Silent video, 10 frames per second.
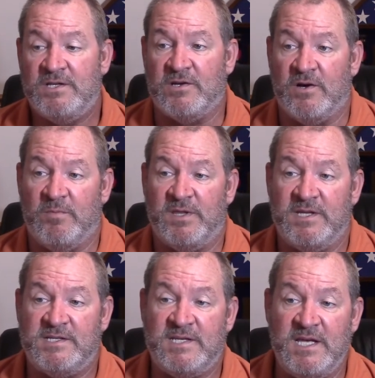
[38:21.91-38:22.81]
So, but
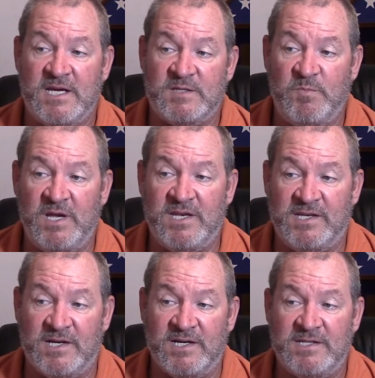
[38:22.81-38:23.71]
this T S B
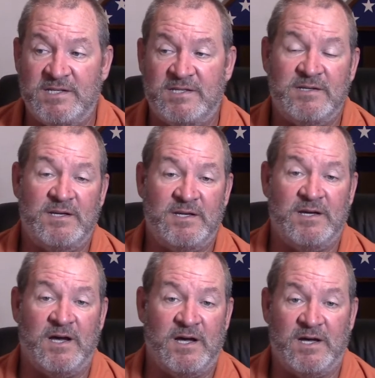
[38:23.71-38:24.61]
does
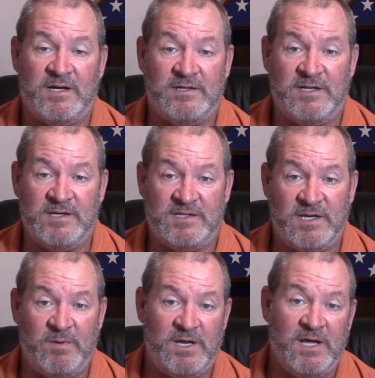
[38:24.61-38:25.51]
uh,
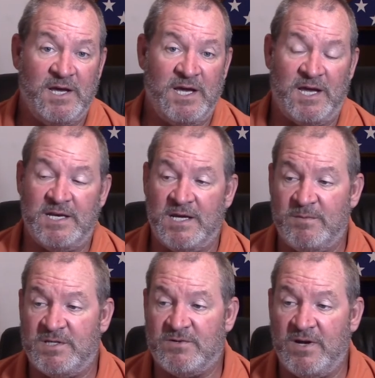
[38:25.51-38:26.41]
exhibit and
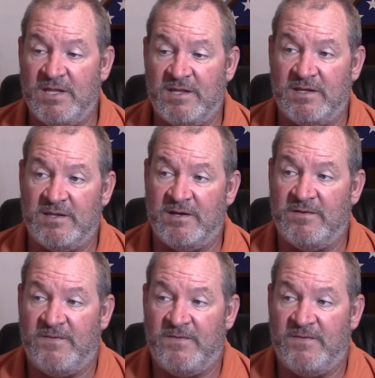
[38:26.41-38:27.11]
demonstrate that the,